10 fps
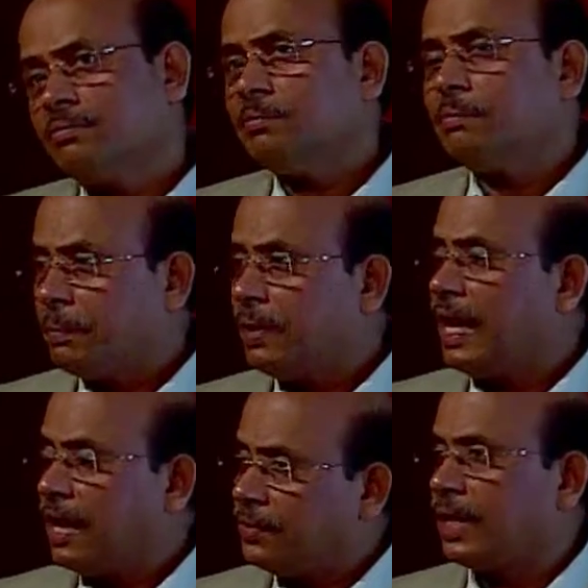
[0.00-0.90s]
people
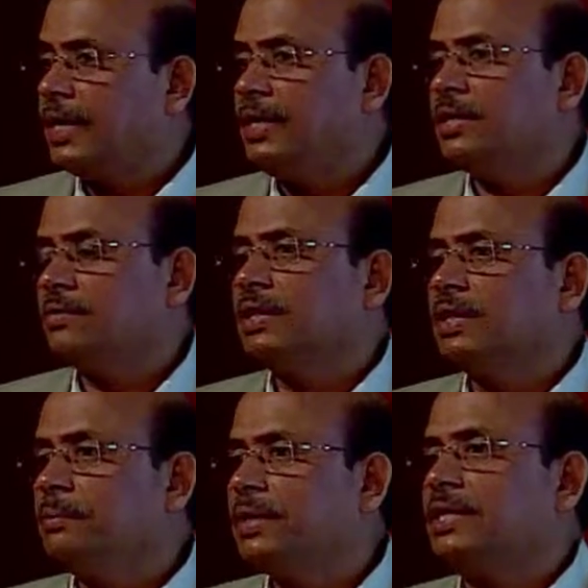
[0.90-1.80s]
have tried with
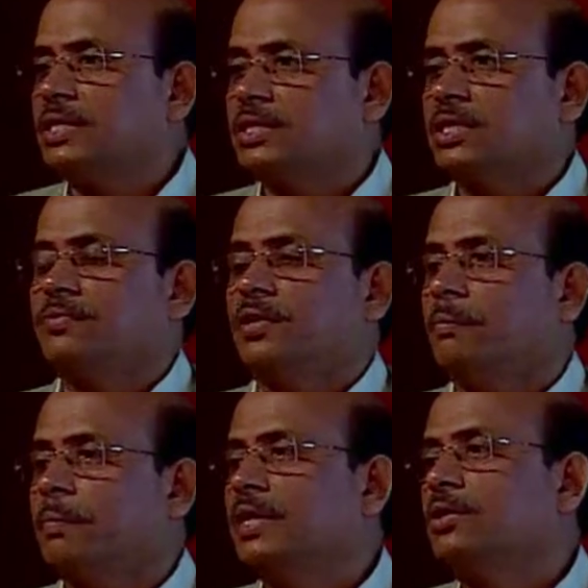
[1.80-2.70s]
limited success for
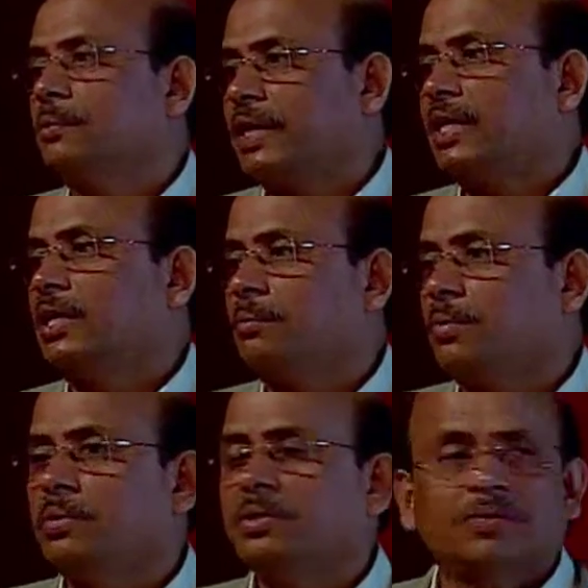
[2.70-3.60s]
applying to the practical
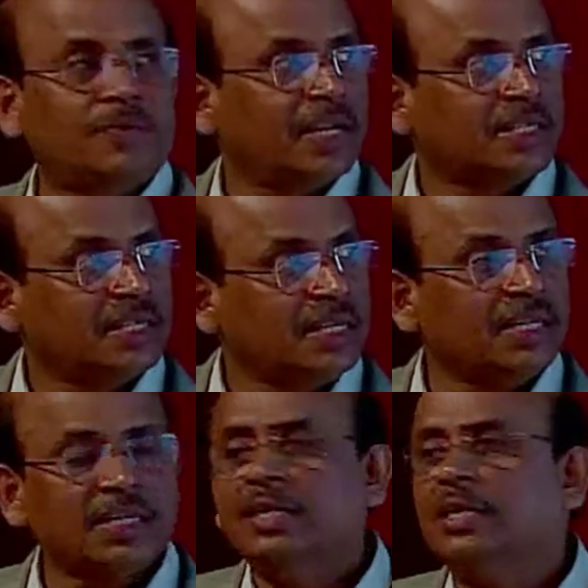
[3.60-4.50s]
problems, whereas
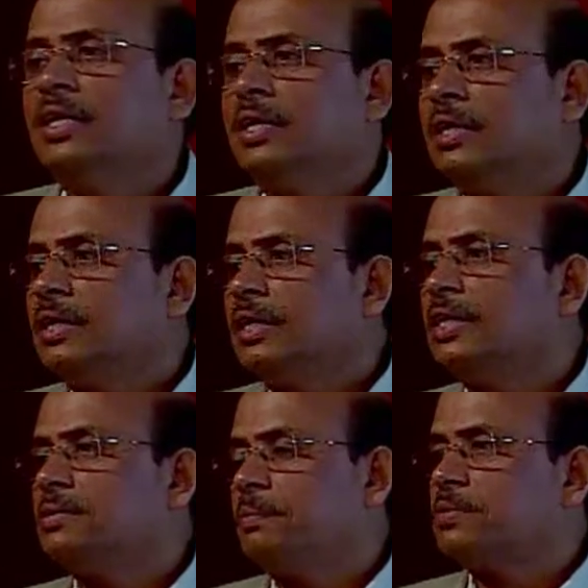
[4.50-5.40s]
here it
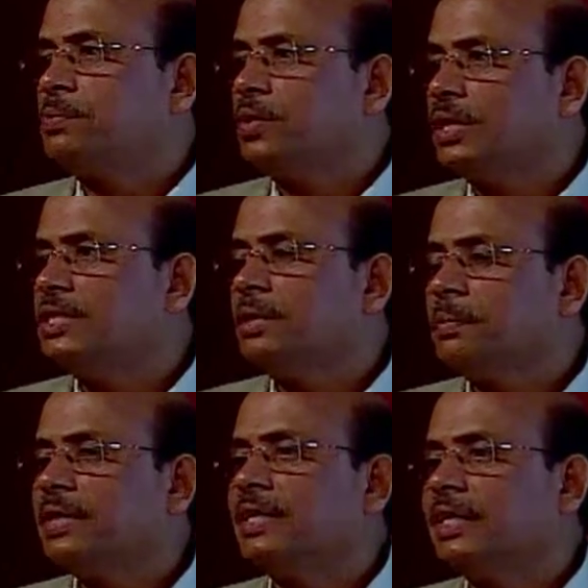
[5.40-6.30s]
is much more easier,
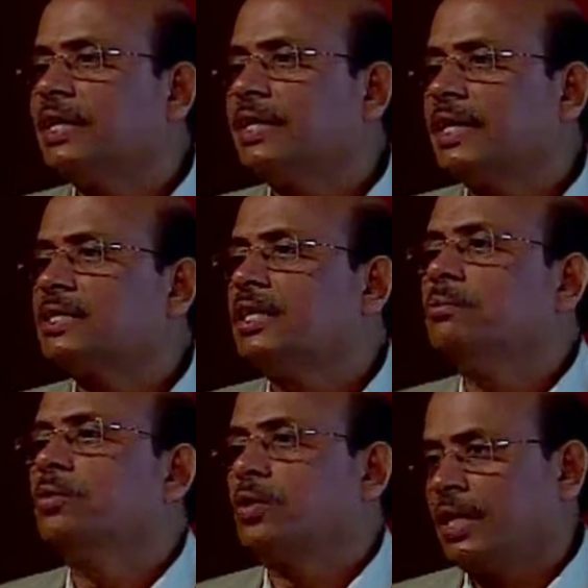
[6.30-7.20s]
but it takes little
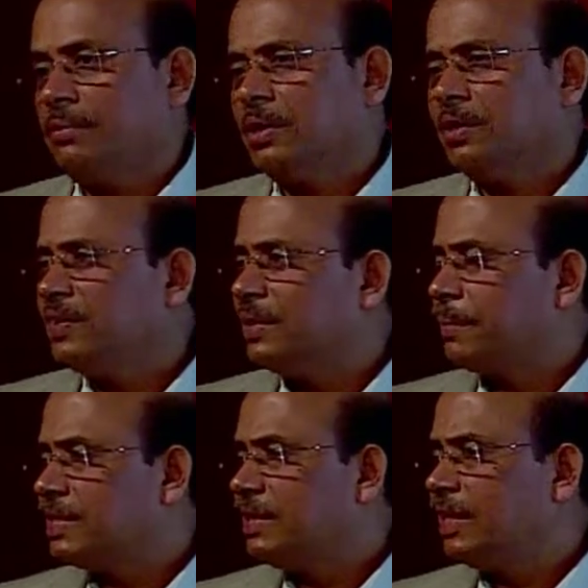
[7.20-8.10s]
more time. But with the
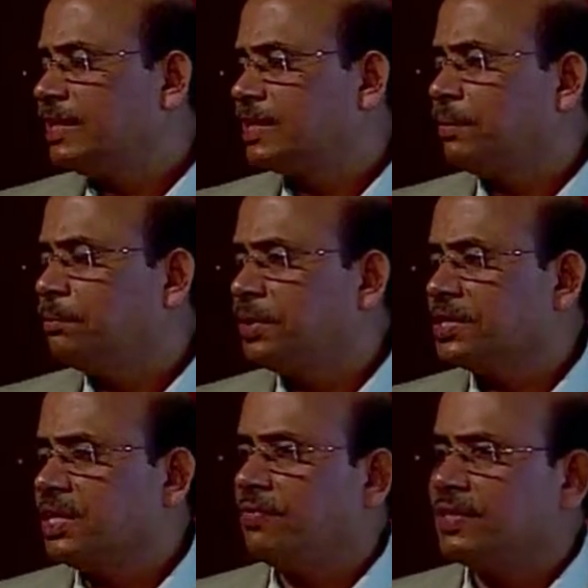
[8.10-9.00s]
present days
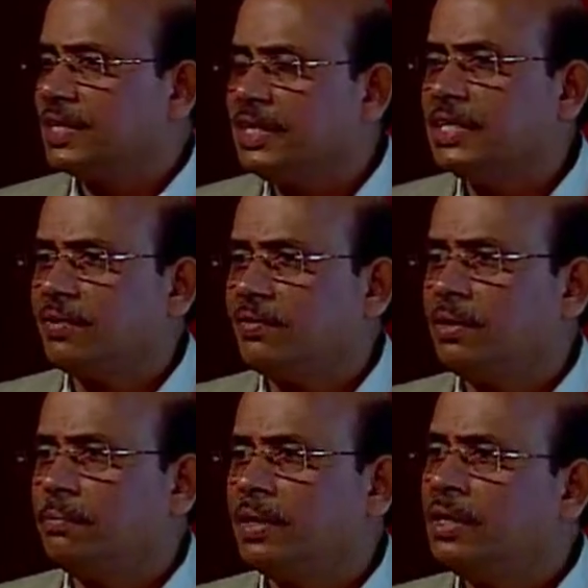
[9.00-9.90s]
computational facilities
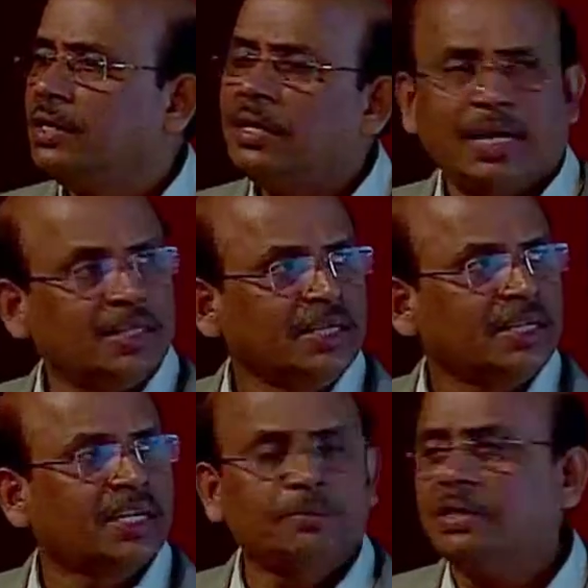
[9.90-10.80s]
available, I think it
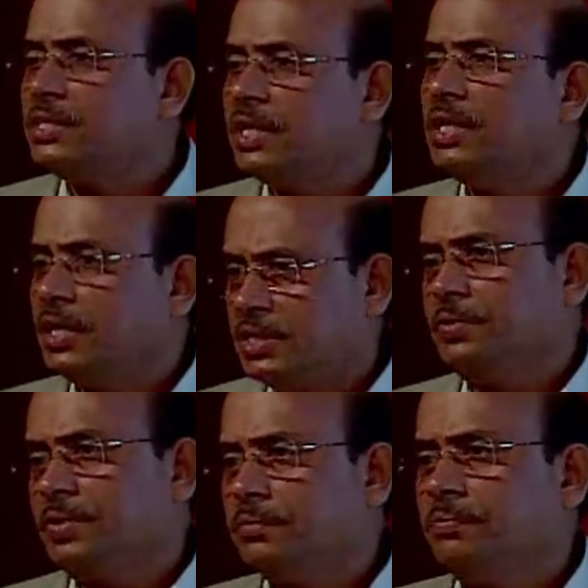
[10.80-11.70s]
can be easily achieved.